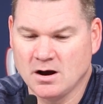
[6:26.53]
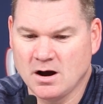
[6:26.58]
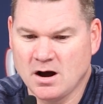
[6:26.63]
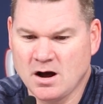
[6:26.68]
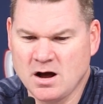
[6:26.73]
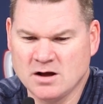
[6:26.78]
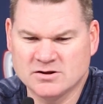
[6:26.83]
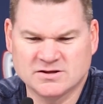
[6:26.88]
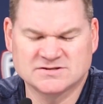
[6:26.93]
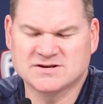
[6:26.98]

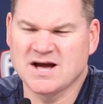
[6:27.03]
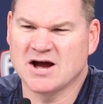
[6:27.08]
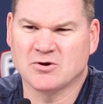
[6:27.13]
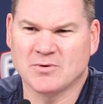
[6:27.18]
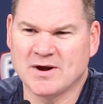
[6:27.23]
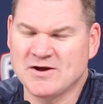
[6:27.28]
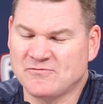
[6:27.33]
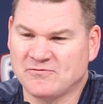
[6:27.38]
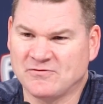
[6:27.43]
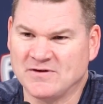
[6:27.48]
Uh, just got
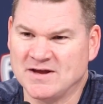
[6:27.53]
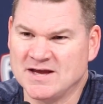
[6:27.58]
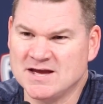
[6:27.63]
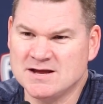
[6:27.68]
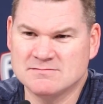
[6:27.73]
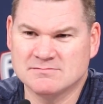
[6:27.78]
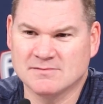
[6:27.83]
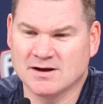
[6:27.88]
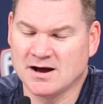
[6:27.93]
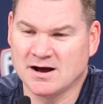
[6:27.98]
great
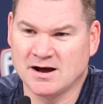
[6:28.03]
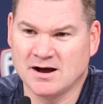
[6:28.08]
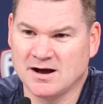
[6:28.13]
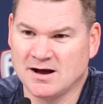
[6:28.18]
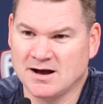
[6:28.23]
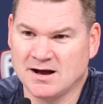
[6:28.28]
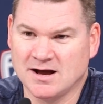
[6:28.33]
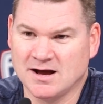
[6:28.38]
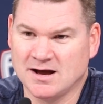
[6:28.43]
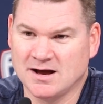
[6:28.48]
feet.
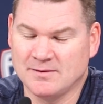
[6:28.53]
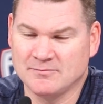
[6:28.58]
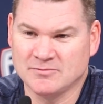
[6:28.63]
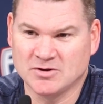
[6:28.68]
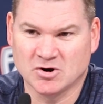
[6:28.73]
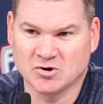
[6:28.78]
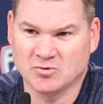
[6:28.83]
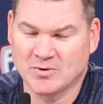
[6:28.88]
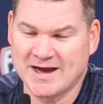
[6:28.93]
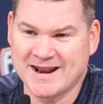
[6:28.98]
Um,
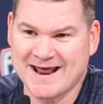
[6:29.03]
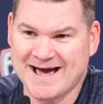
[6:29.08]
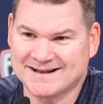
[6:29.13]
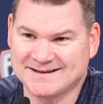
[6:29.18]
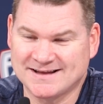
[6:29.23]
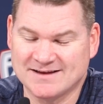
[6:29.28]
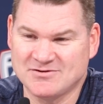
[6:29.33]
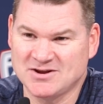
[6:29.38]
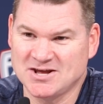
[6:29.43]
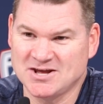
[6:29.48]
you know, great
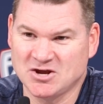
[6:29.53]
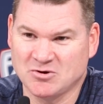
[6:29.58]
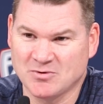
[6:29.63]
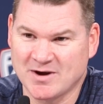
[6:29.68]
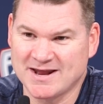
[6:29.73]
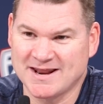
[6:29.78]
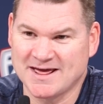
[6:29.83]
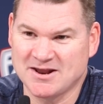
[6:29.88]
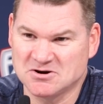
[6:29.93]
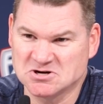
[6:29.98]
activity,
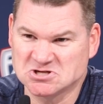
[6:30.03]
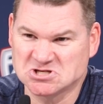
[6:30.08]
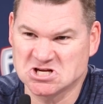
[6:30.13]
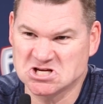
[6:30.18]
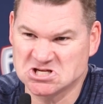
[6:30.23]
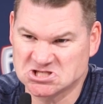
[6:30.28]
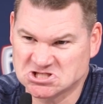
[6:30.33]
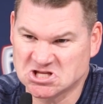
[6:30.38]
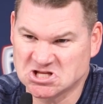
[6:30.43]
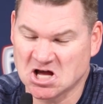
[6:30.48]
great
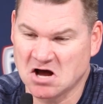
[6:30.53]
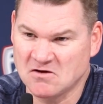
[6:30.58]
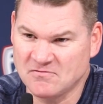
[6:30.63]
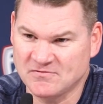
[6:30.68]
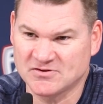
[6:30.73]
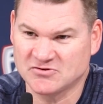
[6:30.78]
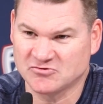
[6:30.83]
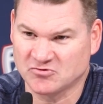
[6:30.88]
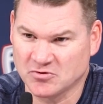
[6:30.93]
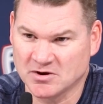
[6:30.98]
energy. He's
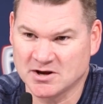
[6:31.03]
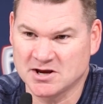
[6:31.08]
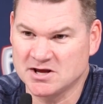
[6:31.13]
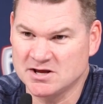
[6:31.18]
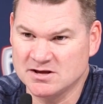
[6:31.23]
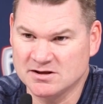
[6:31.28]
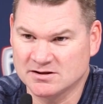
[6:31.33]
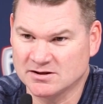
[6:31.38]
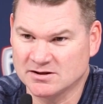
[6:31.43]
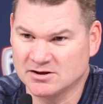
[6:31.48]
tough. He's
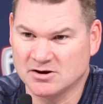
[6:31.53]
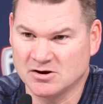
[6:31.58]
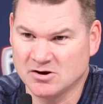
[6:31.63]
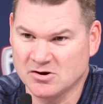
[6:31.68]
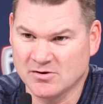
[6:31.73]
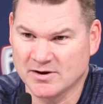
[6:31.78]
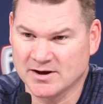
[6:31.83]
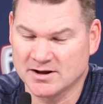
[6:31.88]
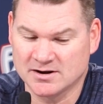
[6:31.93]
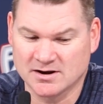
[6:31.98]
gritty. You
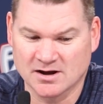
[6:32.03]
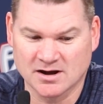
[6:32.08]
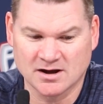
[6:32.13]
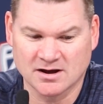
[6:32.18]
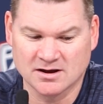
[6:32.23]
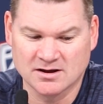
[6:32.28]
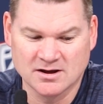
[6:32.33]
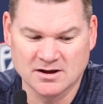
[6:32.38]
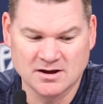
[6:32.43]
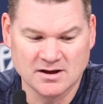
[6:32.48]
know, and
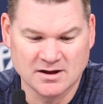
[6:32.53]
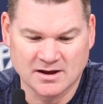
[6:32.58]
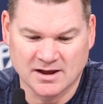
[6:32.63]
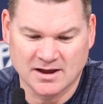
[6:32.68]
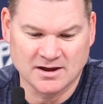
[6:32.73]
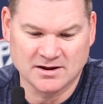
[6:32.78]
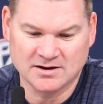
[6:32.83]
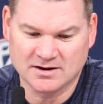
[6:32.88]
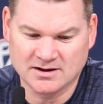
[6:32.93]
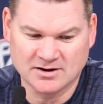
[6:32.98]
uh,
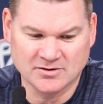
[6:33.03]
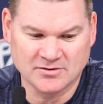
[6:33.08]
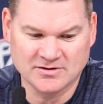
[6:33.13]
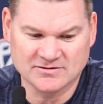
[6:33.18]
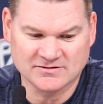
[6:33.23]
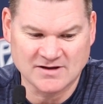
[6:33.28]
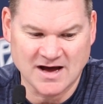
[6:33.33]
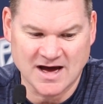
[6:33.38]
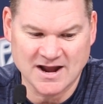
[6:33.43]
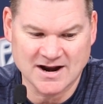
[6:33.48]
and you know
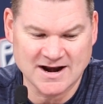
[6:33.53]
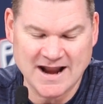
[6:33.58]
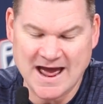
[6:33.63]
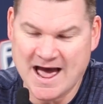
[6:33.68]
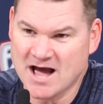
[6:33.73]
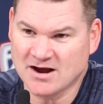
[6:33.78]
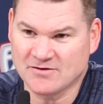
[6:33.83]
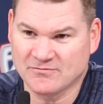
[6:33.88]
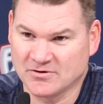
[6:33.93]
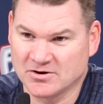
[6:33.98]
he's got a
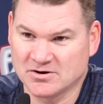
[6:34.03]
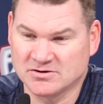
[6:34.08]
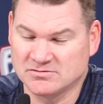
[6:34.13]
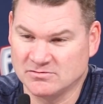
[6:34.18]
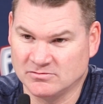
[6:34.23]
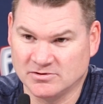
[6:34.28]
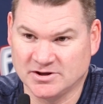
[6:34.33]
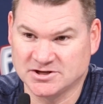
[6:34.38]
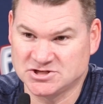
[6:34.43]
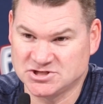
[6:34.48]
knack for
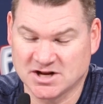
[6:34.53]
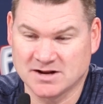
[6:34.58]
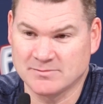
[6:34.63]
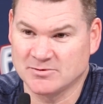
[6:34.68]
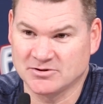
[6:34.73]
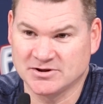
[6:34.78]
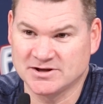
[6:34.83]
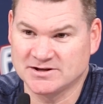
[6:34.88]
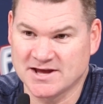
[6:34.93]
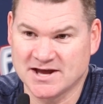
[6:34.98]

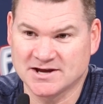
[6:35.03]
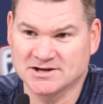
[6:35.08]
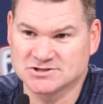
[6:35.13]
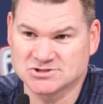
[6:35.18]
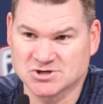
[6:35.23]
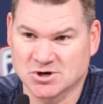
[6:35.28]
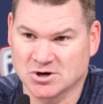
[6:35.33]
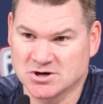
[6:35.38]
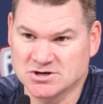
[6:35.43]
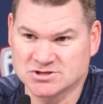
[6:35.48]
legitimately
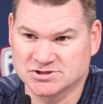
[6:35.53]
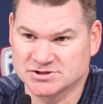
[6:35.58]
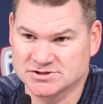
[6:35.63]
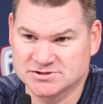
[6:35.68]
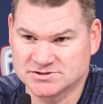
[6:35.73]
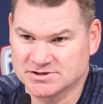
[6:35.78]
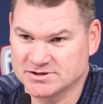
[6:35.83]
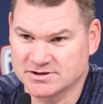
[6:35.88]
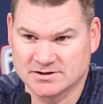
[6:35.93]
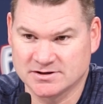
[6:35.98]
taking
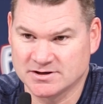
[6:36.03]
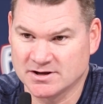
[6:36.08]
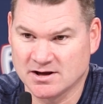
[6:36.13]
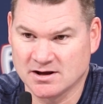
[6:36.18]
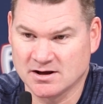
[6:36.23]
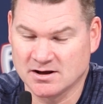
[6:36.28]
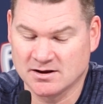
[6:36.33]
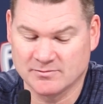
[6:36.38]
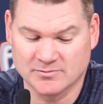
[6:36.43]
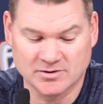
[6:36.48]
charges. And uh,
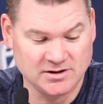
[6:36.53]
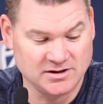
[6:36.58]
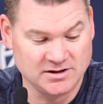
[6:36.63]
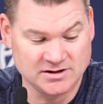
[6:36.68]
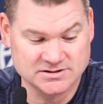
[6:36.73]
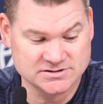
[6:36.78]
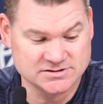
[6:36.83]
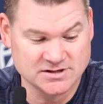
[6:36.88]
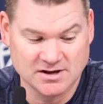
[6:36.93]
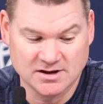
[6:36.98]
I mean,
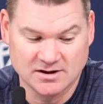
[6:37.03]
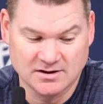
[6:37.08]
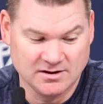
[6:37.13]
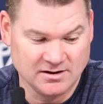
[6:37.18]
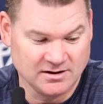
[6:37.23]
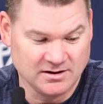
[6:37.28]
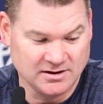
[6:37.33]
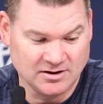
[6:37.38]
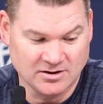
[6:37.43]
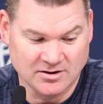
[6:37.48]
he's
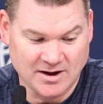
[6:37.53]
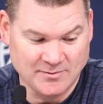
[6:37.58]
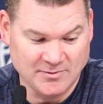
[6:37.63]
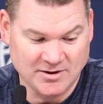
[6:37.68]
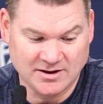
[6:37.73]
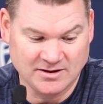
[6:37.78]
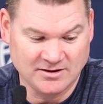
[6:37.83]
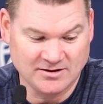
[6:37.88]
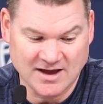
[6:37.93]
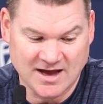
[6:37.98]
you know, I
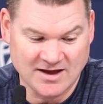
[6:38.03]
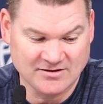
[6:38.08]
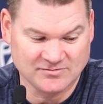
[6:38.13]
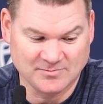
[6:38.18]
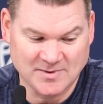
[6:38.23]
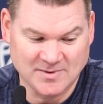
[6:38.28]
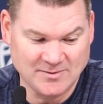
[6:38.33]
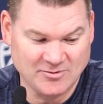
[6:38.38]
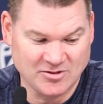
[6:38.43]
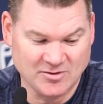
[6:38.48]
mean, he
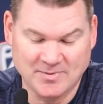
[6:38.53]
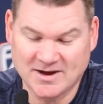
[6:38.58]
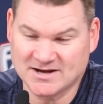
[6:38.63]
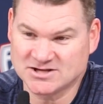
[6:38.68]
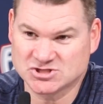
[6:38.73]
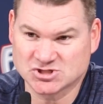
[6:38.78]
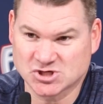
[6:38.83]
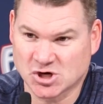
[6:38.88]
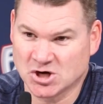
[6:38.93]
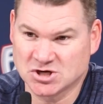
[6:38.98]
has maybe the
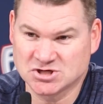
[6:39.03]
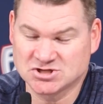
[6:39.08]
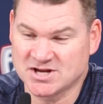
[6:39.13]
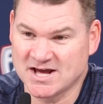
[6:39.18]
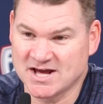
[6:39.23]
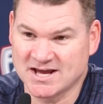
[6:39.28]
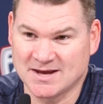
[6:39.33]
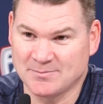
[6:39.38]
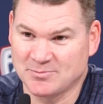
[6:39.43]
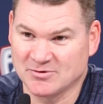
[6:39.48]
best charge
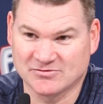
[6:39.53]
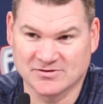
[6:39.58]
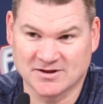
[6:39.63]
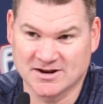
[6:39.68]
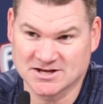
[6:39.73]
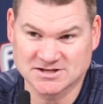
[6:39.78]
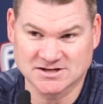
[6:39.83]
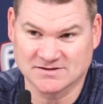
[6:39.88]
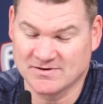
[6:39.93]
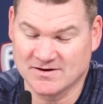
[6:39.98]
taking
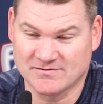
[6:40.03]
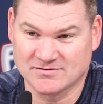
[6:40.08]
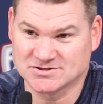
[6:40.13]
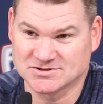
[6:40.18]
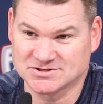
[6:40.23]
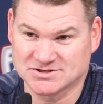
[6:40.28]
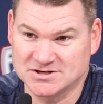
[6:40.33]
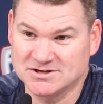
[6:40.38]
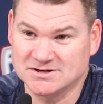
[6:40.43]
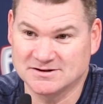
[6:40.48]
percentage I've ever
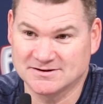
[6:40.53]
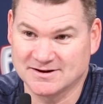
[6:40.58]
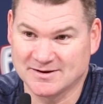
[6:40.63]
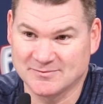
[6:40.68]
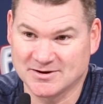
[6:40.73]
seen.